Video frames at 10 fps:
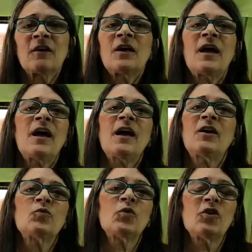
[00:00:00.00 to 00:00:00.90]

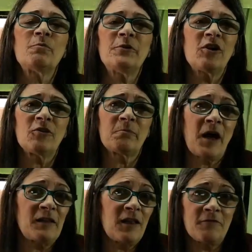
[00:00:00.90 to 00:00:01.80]
and we'll build my
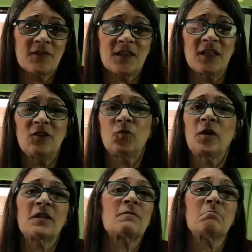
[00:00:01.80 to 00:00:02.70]
love seat
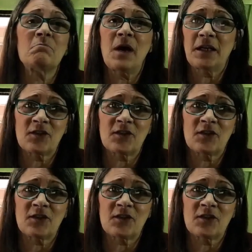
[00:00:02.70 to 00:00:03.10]
with mega